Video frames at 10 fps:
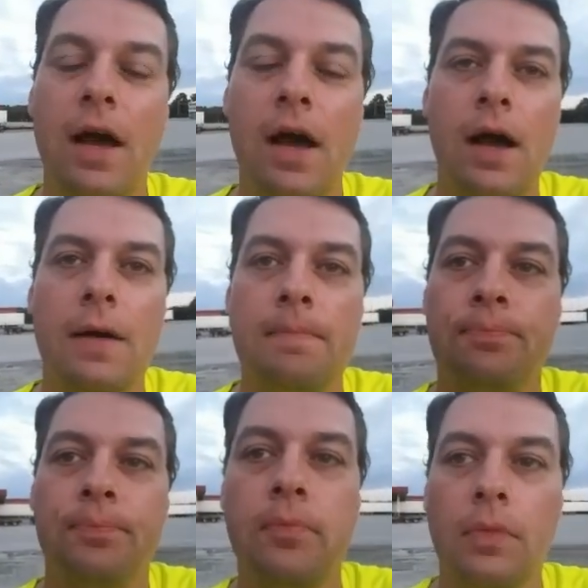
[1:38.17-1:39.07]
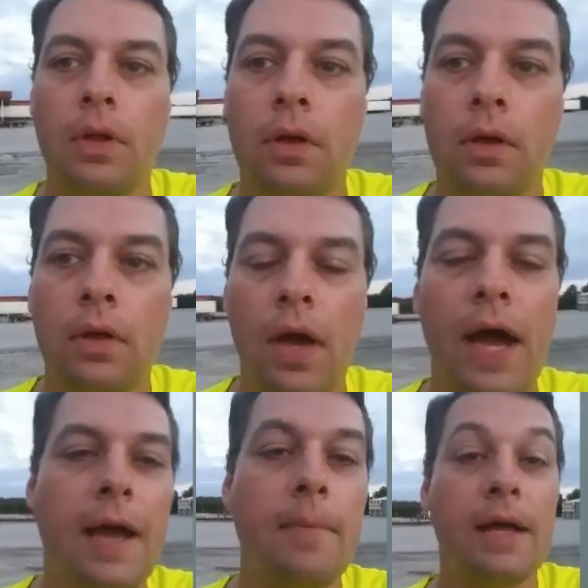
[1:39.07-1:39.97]
I
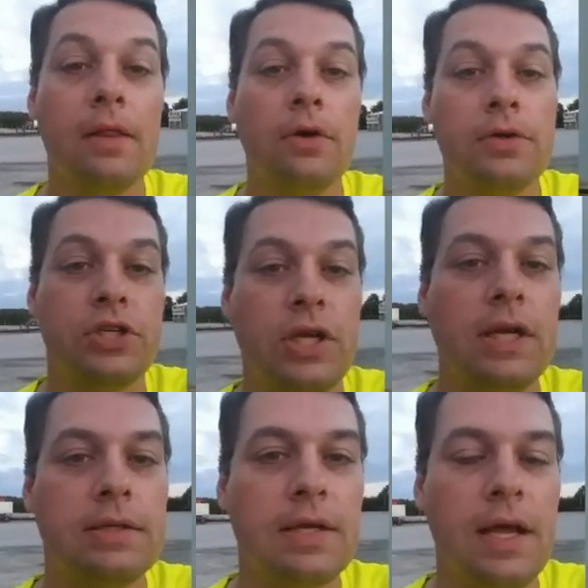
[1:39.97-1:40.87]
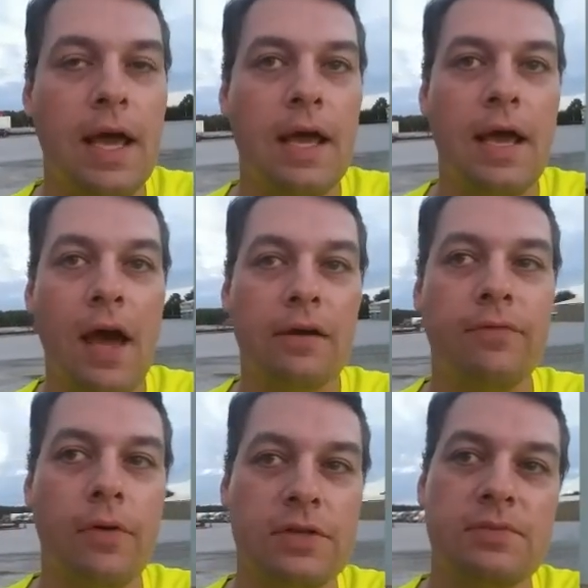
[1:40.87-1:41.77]
got my load sheet today out of
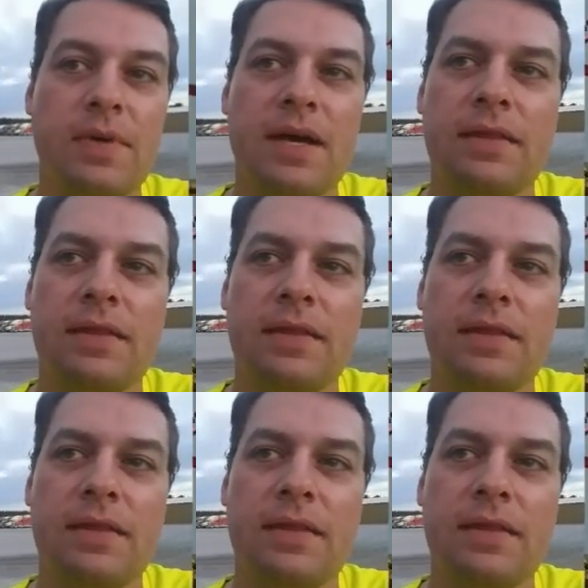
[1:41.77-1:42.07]
Fort Smith,